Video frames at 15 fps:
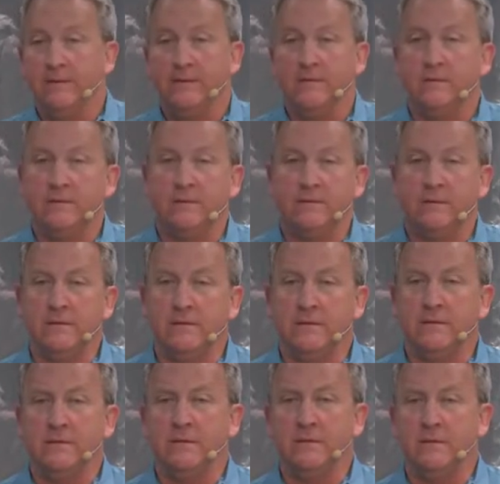
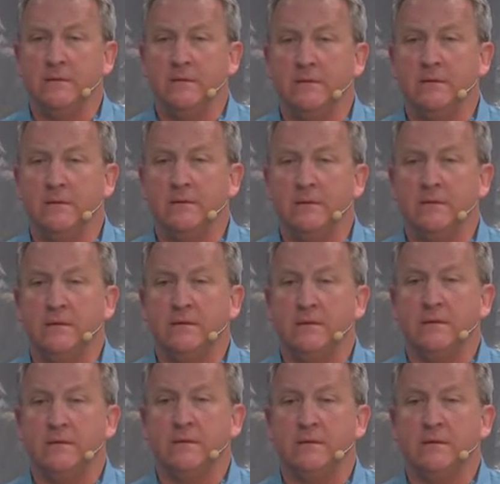No one is speaking in this clip.